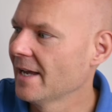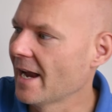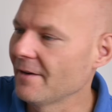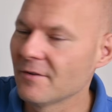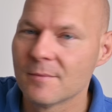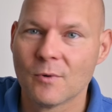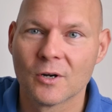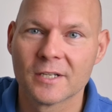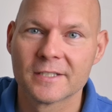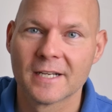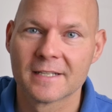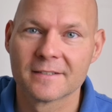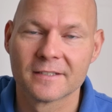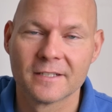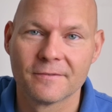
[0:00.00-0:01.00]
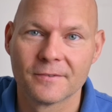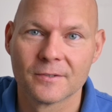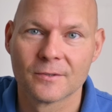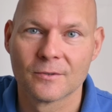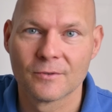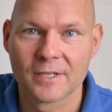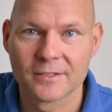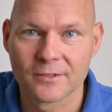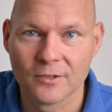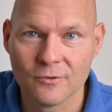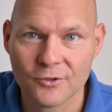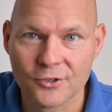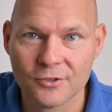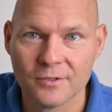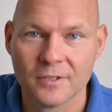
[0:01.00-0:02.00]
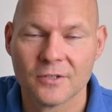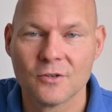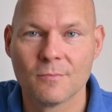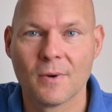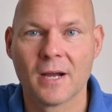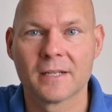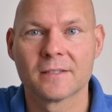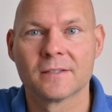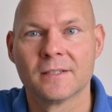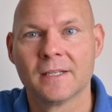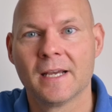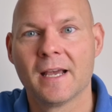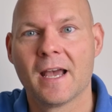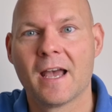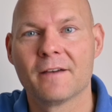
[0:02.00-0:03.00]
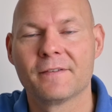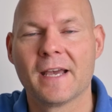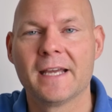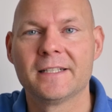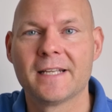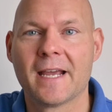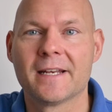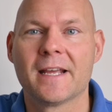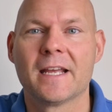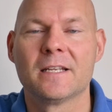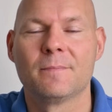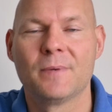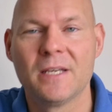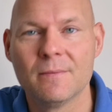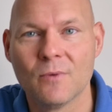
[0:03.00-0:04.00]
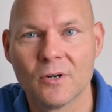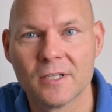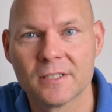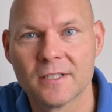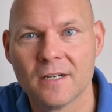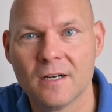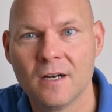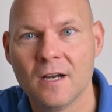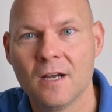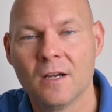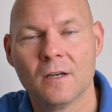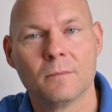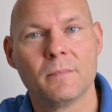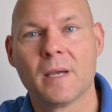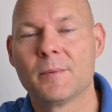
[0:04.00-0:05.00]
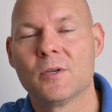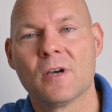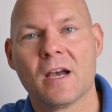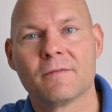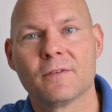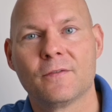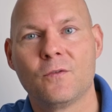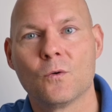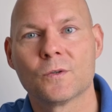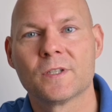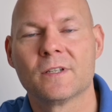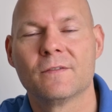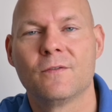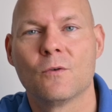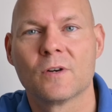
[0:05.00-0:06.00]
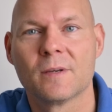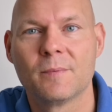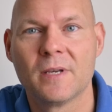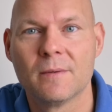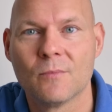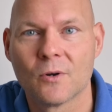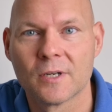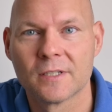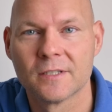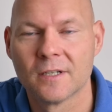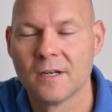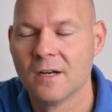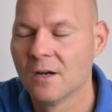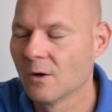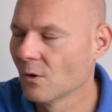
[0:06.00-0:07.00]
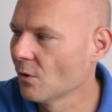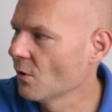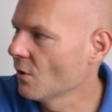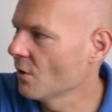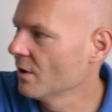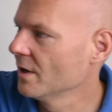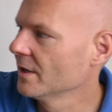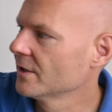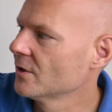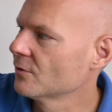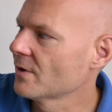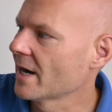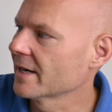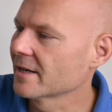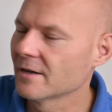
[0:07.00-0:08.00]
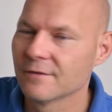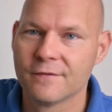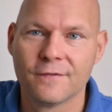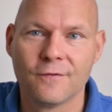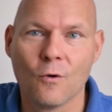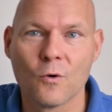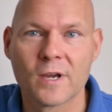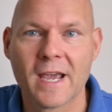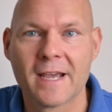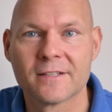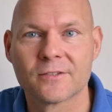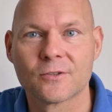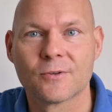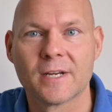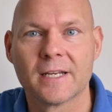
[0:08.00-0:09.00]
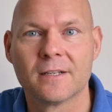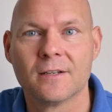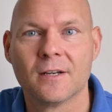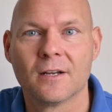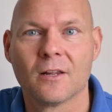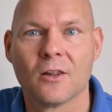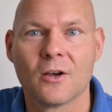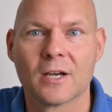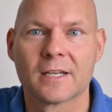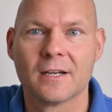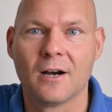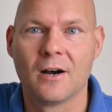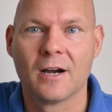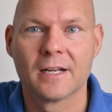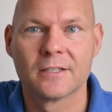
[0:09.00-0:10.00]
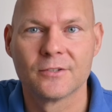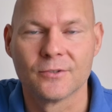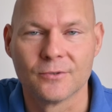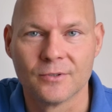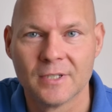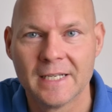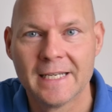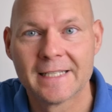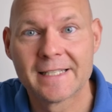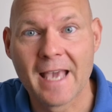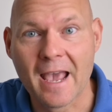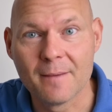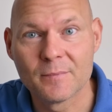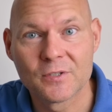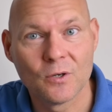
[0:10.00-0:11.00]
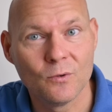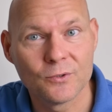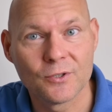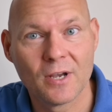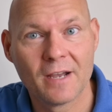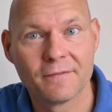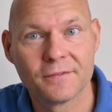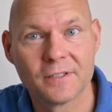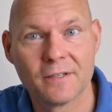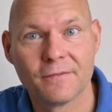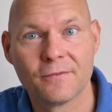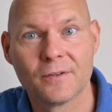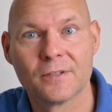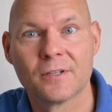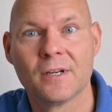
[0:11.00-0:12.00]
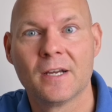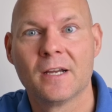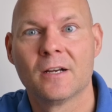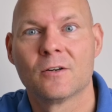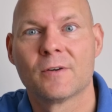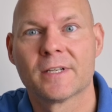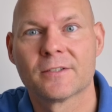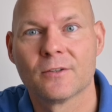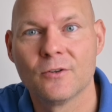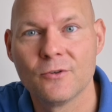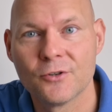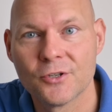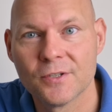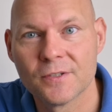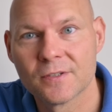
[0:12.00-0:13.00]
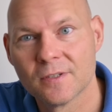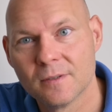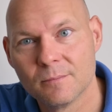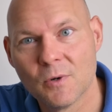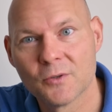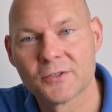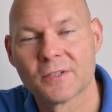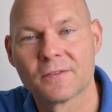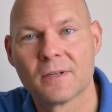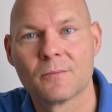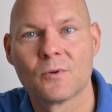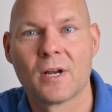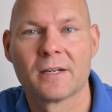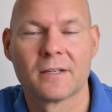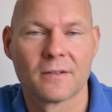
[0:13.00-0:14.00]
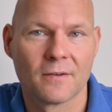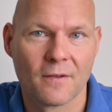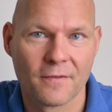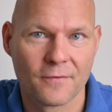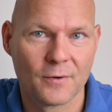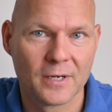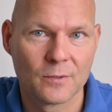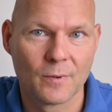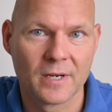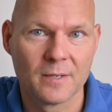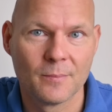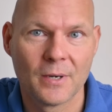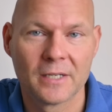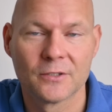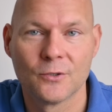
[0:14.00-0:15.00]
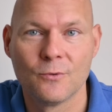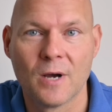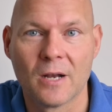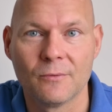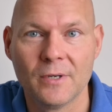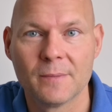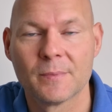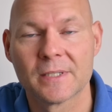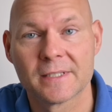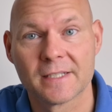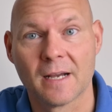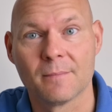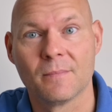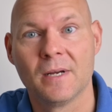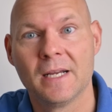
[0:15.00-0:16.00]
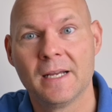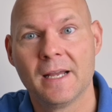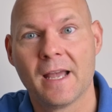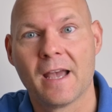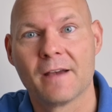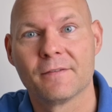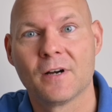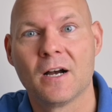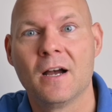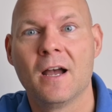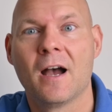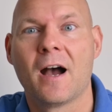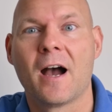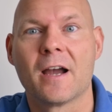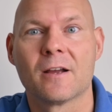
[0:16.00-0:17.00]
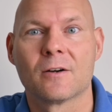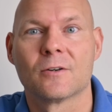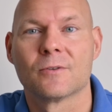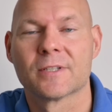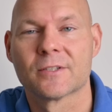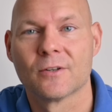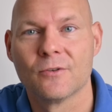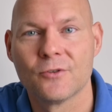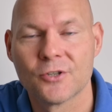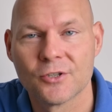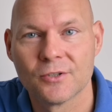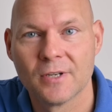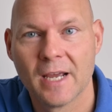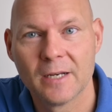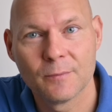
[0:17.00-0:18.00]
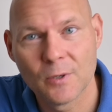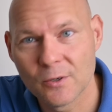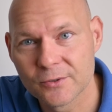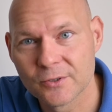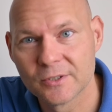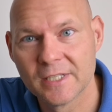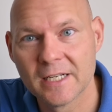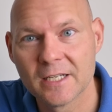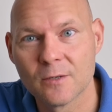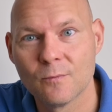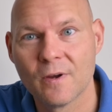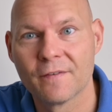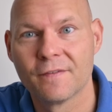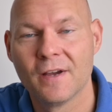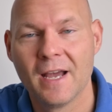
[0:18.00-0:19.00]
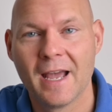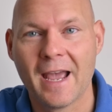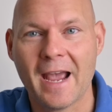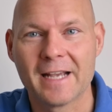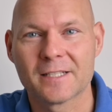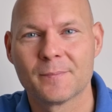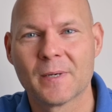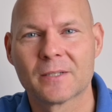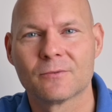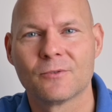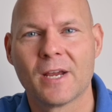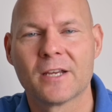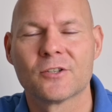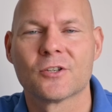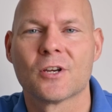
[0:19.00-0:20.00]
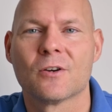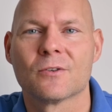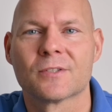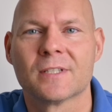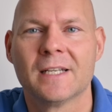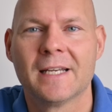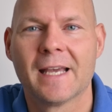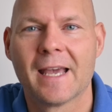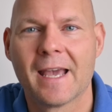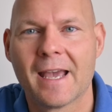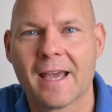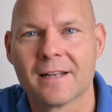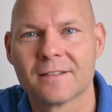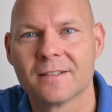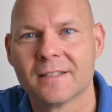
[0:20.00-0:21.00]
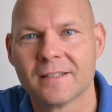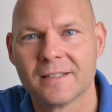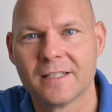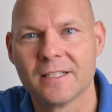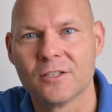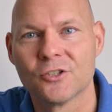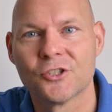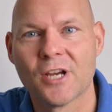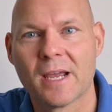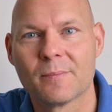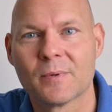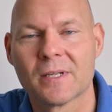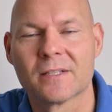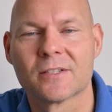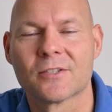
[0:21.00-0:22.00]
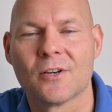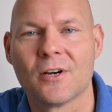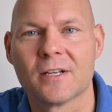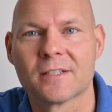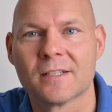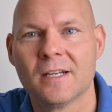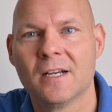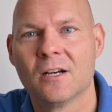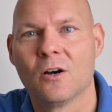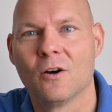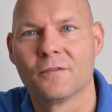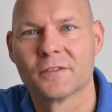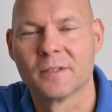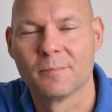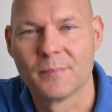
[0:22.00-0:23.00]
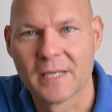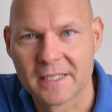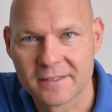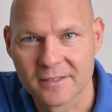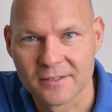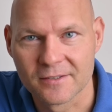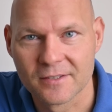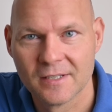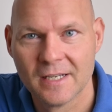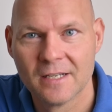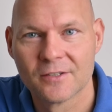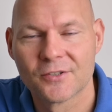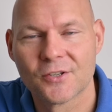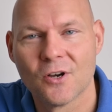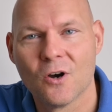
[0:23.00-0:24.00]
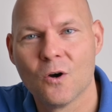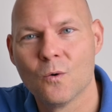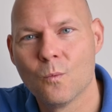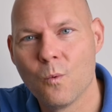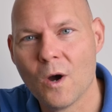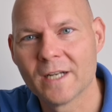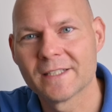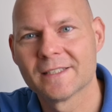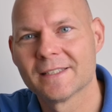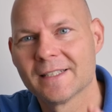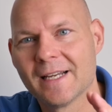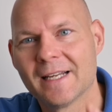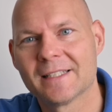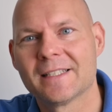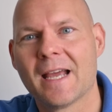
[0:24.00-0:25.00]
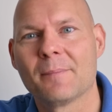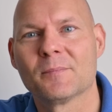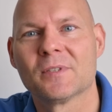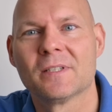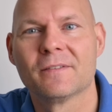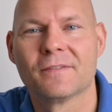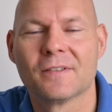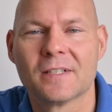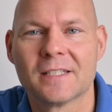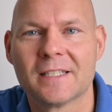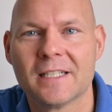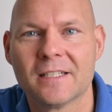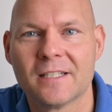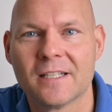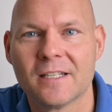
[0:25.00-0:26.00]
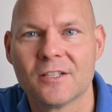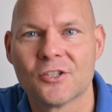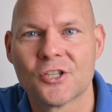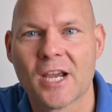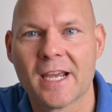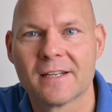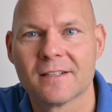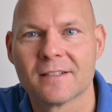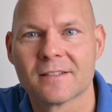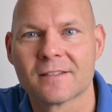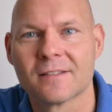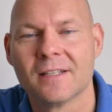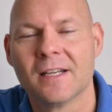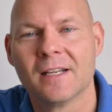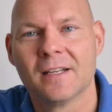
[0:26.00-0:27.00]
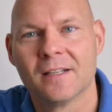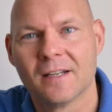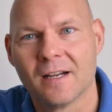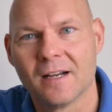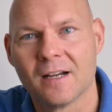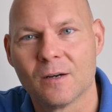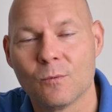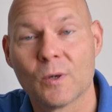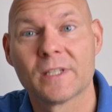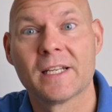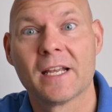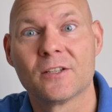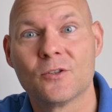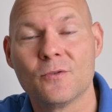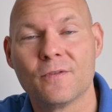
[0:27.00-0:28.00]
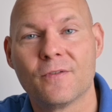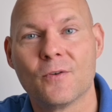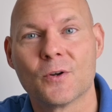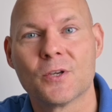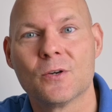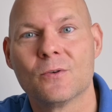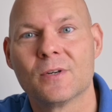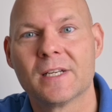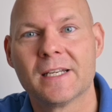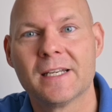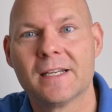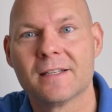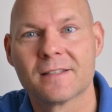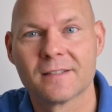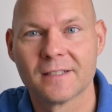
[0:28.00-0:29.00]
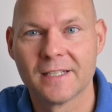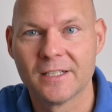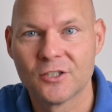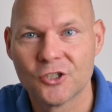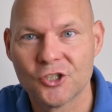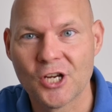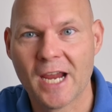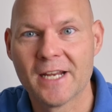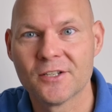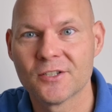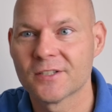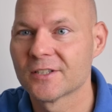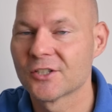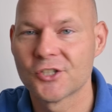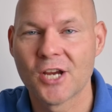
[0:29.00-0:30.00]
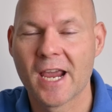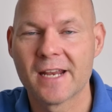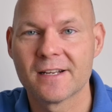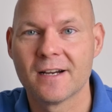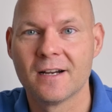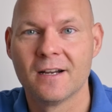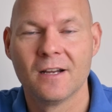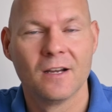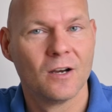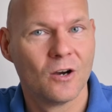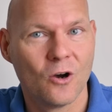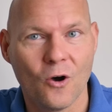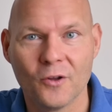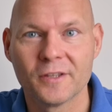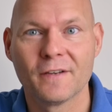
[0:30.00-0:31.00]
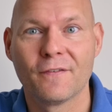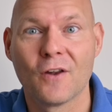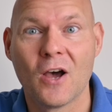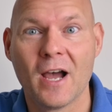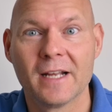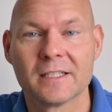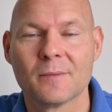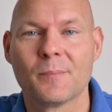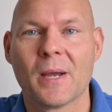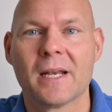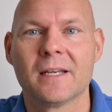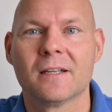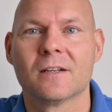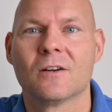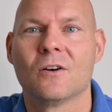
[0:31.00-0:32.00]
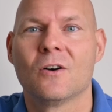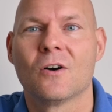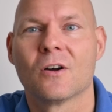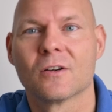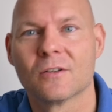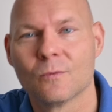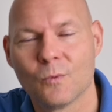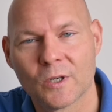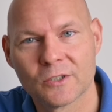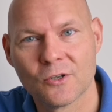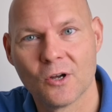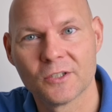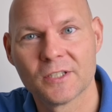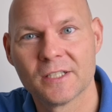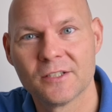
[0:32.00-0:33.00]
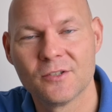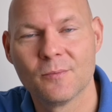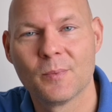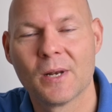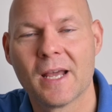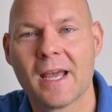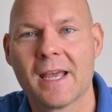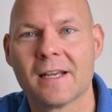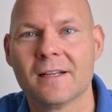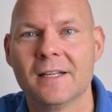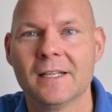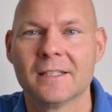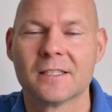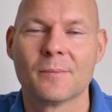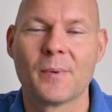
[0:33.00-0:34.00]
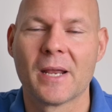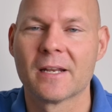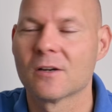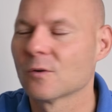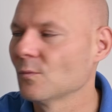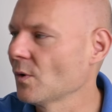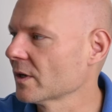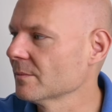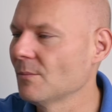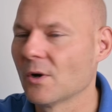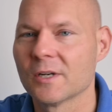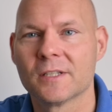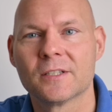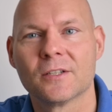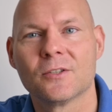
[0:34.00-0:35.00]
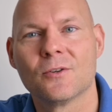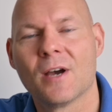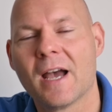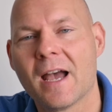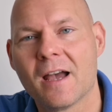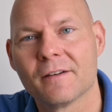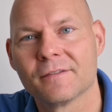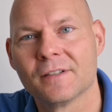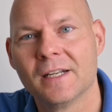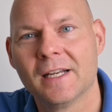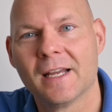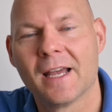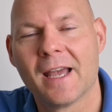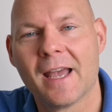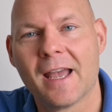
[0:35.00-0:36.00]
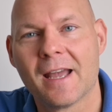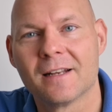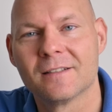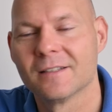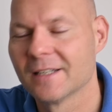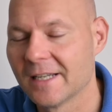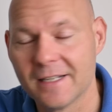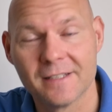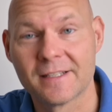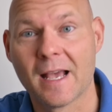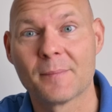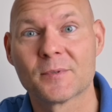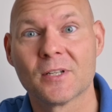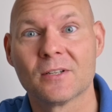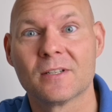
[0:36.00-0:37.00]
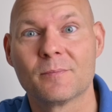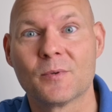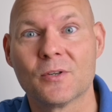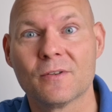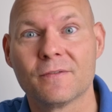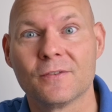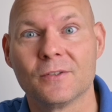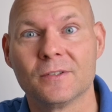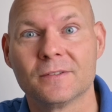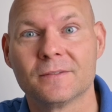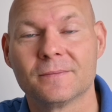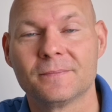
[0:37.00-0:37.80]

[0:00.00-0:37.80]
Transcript: Every monitor has a different resolution. You might have a 1080p monitor, maybe you have a 1440p monitor, or you're running a 4K screen like I do. Games also have different resolutions. Most of them run at 320 by 200, but some have a higher resolution. And we're also dealing with aspect ratios and the shape and size of the pixels. So what adaptive CRT shaders, uh, what they do for you is it changes the shader on the fly, depending on what content you're playing, depending on what monitor you have, and it is absolutely beautiful.